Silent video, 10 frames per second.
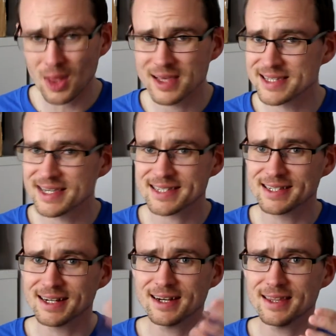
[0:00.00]
there's next
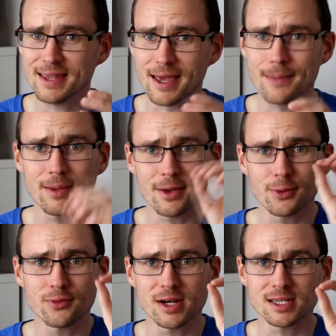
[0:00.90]
to none in there, but they're
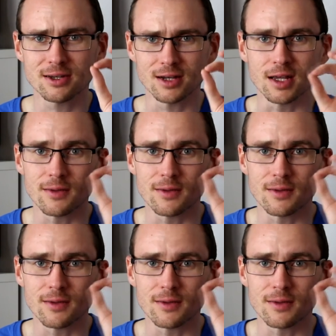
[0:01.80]
all really tiny.